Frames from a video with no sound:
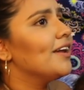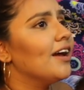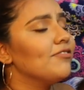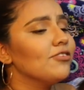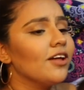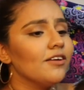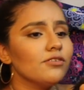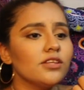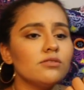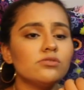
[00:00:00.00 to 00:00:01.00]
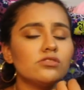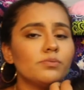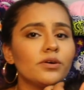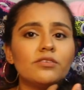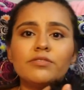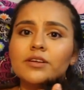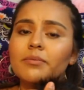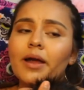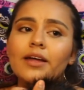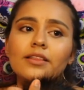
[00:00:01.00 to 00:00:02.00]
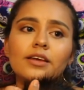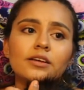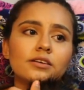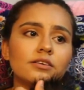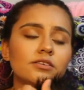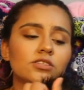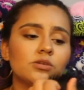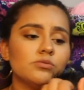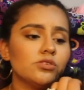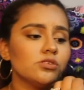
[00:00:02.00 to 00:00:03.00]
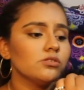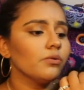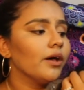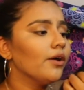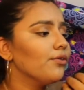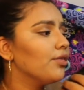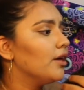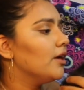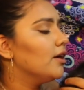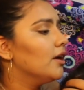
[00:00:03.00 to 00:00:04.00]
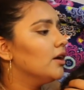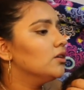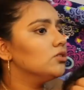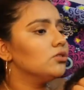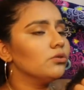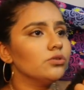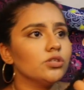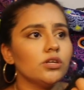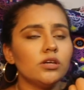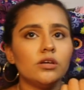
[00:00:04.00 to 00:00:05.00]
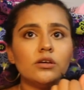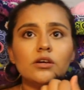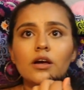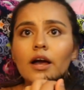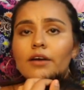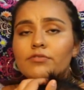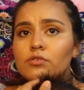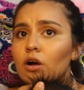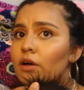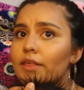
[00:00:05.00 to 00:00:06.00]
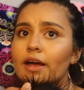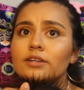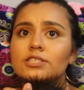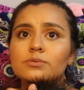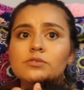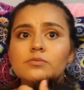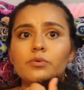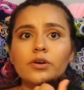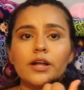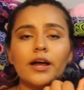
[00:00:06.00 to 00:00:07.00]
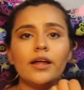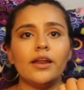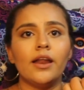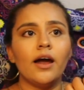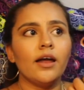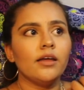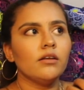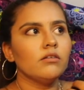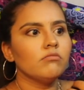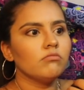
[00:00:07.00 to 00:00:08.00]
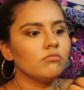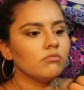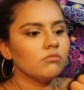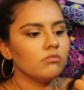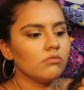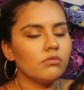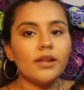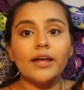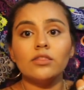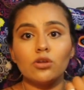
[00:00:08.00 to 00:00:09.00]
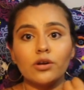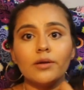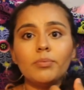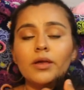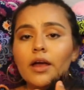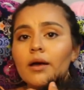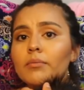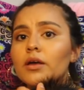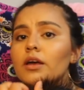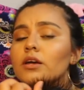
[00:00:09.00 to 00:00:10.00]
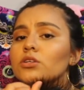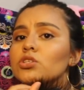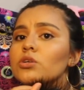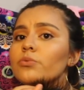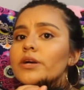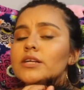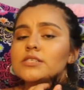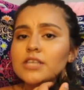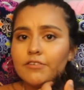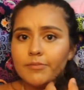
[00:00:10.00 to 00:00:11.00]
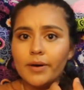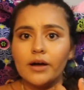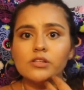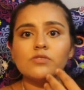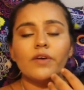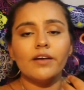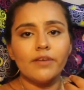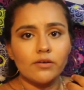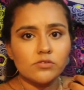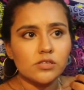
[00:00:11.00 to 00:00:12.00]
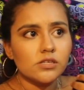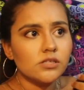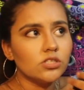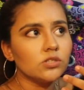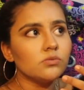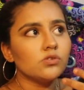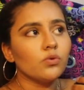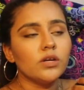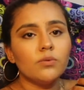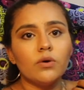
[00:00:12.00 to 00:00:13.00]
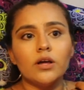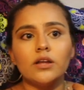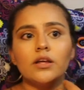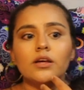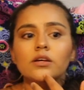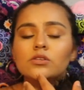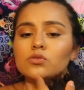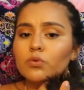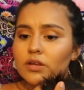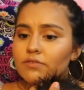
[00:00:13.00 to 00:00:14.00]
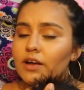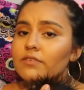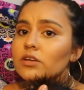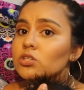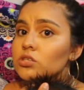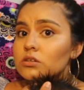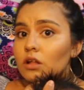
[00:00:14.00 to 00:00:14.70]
after that, everything was just perfect, man. Like, she was just so healthy. So she, after all that, she was born at 9:30 p.m. She weighed 7 pounds 5 ounces, and she was 25 inches